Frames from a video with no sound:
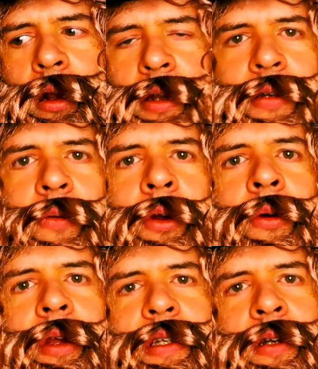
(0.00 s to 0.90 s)
I said, "Well,
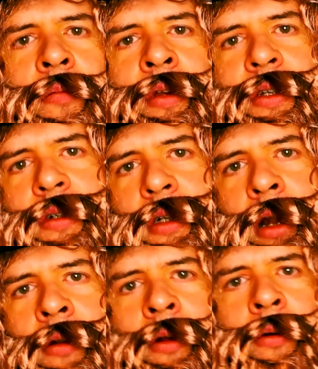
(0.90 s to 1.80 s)
who is your mistress?
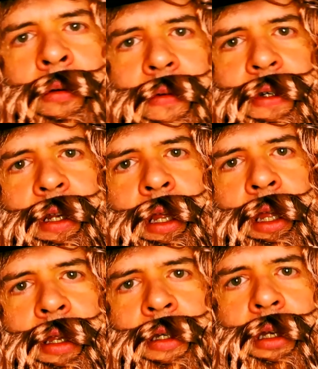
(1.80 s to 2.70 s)
I don't know who she
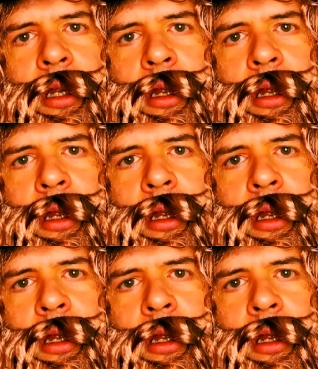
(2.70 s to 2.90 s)
is.